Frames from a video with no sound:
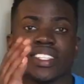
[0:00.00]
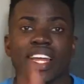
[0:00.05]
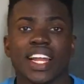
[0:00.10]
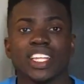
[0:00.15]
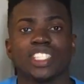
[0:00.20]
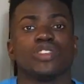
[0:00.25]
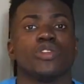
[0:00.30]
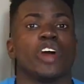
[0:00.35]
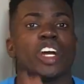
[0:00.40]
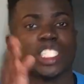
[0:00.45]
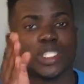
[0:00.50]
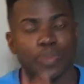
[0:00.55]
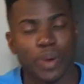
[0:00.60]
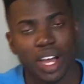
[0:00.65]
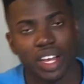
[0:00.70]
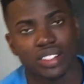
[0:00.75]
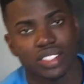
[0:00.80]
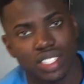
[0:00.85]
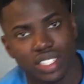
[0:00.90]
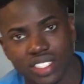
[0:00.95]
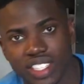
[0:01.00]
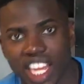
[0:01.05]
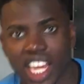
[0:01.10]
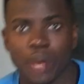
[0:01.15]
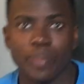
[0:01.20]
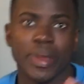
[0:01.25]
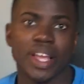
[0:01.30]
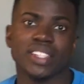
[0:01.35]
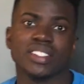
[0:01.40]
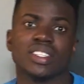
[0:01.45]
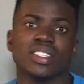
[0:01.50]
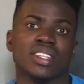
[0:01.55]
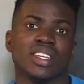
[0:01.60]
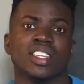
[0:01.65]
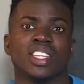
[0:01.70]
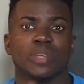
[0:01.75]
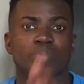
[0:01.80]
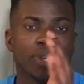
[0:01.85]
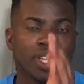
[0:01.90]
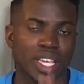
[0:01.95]
Shout out to our sponsors that I mentioned
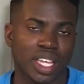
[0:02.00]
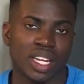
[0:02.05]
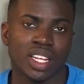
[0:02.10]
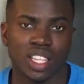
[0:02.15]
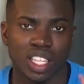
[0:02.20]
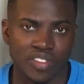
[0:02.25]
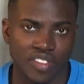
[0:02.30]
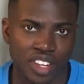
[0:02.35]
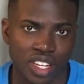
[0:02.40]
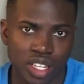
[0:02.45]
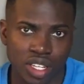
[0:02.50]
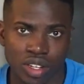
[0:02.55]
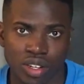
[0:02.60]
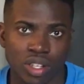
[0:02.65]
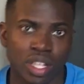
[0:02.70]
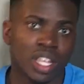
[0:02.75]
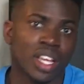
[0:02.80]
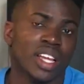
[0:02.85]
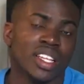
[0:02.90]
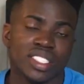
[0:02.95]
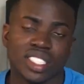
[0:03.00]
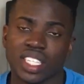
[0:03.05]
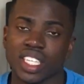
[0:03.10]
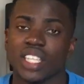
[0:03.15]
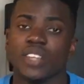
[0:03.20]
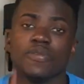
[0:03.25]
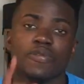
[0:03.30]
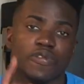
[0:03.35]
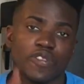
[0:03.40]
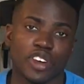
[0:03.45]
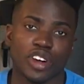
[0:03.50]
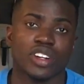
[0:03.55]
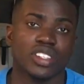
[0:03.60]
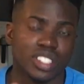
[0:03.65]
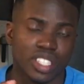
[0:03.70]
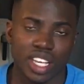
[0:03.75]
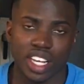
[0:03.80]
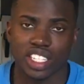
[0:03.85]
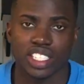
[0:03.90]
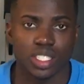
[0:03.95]
in the beginning of the video. Team
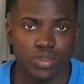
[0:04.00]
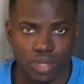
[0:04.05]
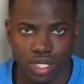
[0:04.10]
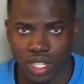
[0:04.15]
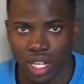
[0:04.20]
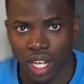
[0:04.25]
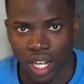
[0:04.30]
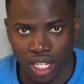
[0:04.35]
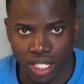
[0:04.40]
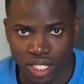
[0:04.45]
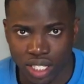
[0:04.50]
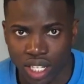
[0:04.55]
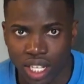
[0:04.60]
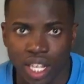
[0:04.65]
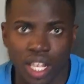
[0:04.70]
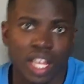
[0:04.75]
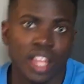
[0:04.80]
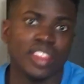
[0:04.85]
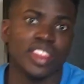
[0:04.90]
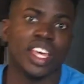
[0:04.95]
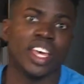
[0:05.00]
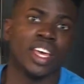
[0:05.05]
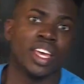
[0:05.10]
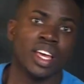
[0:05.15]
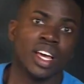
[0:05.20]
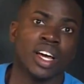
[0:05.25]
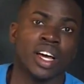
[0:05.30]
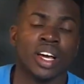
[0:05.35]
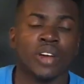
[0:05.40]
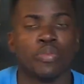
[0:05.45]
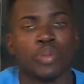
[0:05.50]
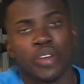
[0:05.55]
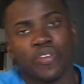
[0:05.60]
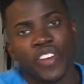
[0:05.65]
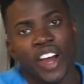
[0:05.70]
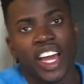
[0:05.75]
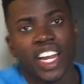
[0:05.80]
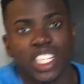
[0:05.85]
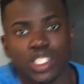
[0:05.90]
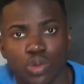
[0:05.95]
First Custom Socks. They
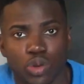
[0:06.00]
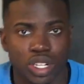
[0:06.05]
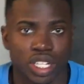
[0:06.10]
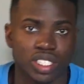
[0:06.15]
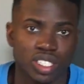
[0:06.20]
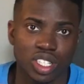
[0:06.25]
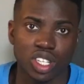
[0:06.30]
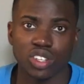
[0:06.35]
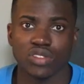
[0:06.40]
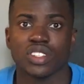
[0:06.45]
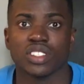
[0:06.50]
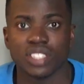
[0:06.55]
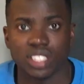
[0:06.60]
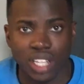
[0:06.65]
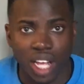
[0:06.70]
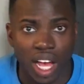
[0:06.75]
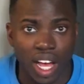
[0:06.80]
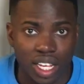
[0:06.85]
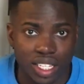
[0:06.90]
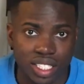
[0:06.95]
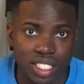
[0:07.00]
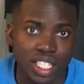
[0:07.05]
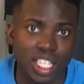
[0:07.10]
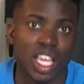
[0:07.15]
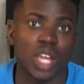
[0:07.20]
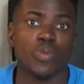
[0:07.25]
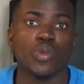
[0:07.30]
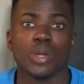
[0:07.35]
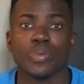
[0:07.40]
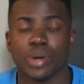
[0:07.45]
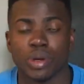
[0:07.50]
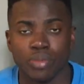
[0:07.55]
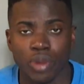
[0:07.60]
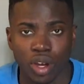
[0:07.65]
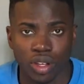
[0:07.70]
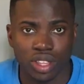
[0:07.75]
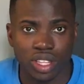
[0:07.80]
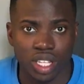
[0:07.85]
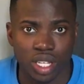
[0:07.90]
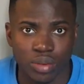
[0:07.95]
provide us with exclusive socks and we
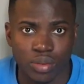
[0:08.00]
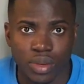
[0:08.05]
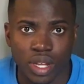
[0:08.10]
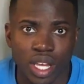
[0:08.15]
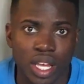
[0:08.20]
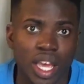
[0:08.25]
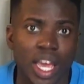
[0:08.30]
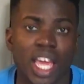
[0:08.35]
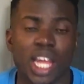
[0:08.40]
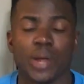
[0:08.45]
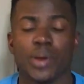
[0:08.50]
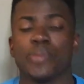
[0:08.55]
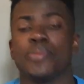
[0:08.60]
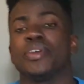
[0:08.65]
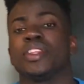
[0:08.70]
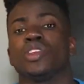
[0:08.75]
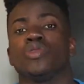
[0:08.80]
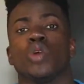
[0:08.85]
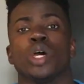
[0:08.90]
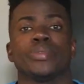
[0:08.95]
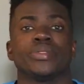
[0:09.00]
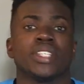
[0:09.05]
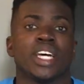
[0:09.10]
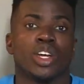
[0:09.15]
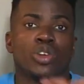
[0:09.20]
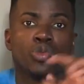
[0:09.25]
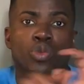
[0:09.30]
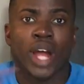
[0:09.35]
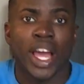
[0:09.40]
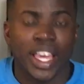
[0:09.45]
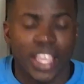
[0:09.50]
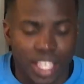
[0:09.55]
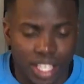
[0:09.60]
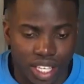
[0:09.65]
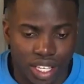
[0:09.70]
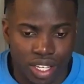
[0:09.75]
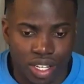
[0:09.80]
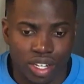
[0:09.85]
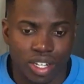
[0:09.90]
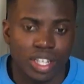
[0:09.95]
promote them, and they'll put the website right
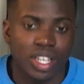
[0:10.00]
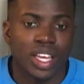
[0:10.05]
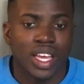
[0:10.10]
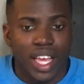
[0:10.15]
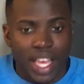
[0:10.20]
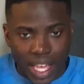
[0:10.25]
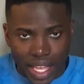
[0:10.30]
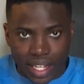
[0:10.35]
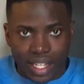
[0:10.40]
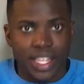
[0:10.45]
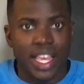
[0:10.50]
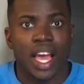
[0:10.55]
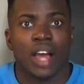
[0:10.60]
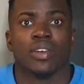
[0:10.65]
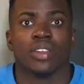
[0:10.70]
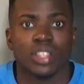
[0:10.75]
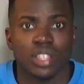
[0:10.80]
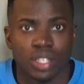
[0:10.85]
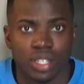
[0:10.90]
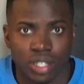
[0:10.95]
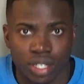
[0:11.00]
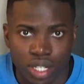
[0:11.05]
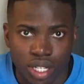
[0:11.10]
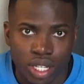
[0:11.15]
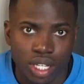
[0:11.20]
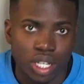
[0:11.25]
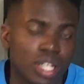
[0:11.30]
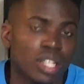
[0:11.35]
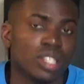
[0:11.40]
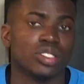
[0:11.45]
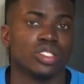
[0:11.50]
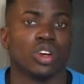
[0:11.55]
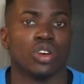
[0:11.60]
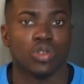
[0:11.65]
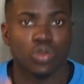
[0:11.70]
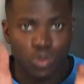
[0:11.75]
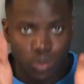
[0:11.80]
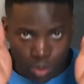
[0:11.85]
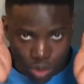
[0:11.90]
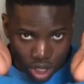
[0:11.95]
here and down here.
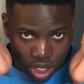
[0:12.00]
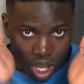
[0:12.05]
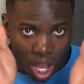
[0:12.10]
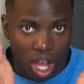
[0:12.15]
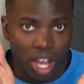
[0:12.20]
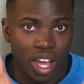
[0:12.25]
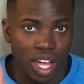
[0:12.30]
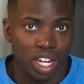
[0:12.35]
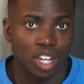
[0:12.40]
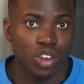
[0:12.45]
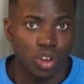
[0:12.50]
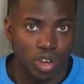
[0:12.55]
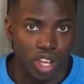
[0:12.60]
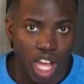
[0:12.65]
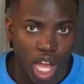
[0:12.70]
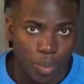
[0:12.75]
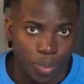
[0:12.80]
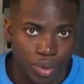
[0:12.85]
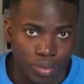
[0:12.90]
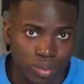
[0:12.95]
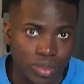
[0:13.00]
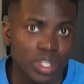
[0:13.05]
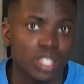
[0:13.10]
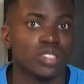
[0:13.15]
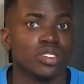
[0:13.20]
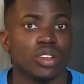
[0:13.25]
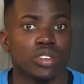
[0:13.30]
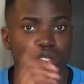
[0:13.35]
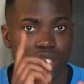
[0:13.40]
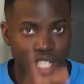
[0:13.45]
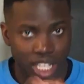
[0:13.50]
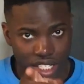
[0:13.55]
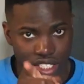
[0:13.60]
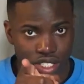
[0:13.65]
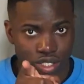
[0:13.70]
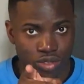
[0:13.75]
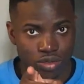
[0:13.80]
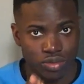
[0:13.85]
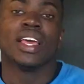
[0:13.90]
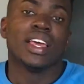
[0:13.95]
So y'all gotta go cop them. So stay
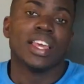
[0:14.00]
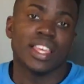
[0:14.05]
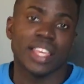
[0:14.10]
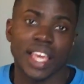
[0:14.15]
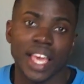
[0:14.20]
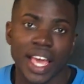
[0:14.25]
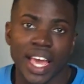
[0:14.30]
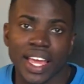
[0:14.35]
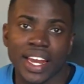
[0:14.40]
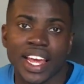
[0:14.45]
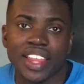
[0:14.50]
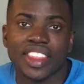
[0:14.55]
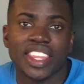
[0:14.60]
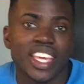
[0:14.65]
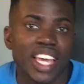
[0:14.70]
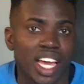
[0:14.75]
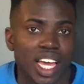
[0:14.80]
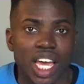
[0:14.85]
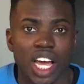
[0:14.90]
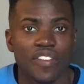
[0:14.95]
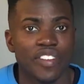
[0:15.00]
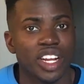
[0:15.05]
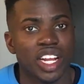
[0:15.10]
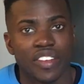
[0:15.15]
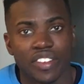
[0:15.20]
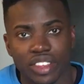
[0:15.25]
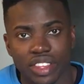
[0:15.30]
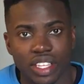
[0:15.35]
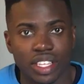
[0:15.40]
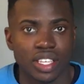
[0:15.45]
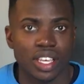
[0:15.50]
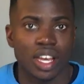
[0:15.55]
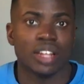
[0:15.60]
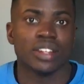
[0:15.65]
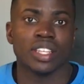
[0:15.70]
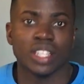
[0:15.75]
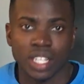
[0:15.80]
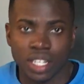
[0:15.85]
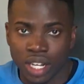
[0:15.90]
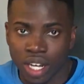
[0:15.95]
tuned. Yeah, and I think I covered everything y'all
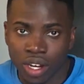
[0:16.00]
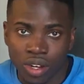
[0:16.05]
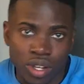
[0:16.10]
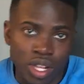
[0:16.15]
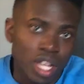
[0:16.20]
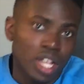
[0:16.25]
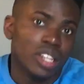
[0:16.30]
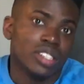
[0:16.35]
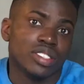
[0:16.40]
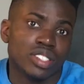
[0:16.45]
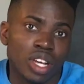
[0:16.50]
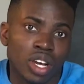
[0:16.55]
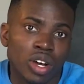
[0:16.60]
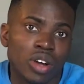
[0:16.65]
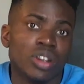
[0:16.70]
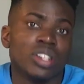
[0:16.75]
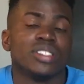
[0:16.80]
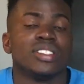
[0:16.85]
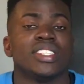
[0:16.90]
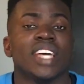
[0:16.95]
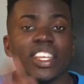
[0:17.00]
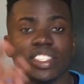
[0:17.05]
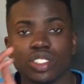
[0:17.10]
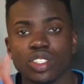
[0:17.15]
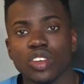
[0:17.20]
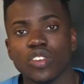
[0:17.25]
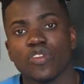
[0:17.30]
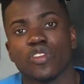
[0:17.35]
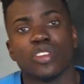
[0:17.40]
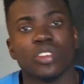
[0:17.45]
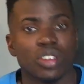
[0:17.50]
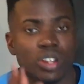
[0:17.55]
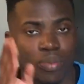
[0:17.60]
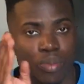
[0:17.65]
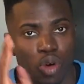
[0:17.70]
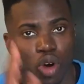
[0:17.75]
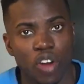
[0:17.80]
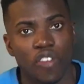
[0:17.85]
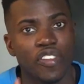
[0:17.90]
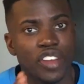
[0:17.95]
need to know. So stay tuned for
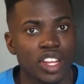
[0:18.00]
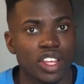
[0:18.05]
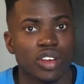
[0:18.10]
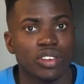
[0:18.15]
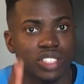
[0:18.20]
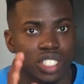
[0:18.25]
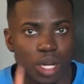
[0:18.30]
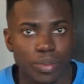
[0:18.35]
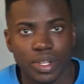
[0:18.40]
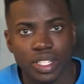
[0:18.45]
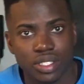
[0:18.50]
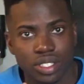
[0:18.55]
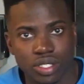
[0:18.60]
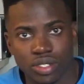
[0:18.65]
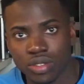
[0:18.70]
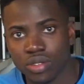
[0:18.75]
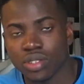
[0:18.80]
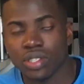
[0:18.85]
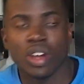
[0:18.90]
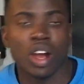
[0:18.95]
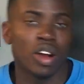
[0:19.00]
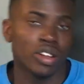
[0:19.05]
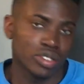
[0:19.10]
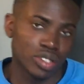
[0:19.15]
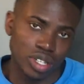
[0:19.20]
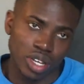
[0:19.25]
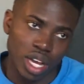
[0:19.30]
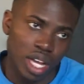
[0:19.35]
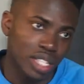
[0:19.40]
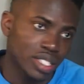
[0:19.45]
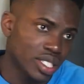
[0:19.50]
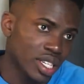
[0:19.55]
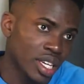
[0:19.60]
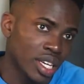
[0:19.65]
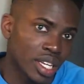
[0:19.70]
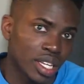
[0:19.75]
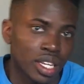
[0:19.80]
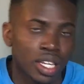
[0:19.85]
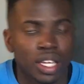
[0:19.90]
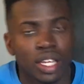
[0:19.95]
more videos coming soon, Naruto
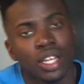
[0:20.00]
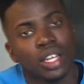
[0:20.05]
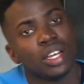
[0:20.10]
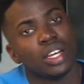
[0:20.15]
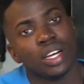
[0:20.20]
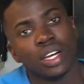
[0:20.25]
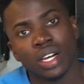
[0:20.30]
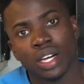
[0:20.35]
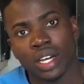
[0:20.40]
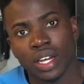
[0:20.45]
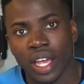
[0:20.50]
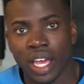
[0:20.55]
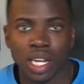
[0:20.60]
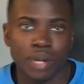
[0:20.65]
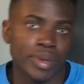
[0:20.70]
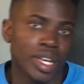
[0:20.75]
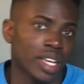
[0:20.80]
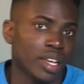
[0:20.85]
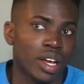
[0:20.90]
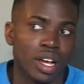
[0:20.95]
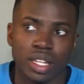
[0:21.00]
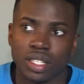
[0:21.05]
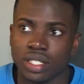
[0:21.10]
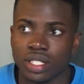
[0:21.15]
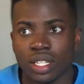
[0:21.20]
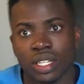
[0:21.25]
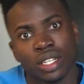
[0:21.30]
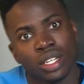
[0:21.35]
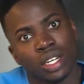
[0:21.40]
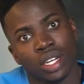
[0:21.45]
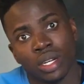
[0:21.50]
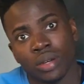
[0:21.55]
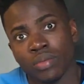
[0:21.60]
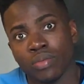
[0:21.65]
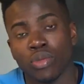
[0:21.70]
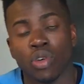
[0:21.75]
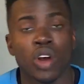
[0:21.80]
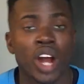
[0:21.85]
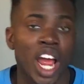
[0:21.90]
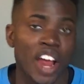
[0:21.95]
content, anime content,
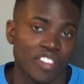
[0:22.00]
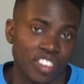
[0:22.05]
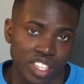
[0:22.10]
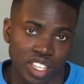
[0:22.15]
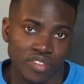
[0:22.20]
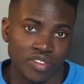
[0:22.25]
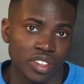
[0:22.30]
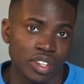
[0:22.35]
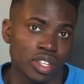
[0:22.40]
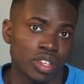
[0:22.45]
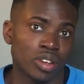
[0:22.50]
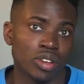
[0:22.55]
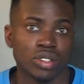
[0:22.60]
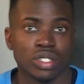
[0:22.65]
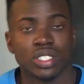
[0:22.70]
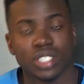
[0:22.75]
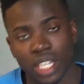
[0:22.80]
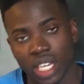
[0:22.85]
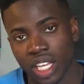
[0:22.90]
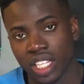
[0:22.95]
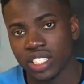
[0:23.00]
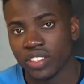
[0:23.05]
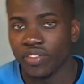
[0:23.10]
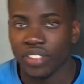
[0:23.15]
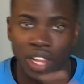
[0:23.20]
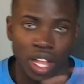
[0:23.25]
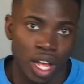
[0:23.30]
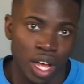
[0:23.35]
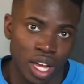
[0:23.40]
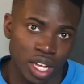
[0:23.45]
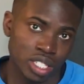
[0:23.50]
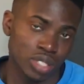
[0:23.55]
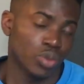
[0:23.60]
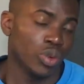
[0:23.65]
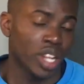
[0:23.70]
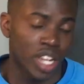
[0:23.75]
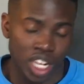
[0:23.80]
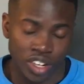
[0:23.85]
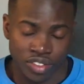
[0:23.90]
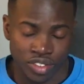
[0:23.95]
more African videos, skits, vlogs,
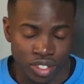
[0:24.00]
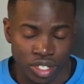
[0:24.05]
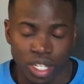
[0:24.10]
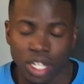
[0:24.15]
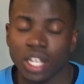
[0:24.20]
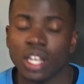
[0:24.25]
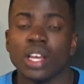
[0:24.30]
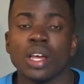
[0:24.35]
whatever.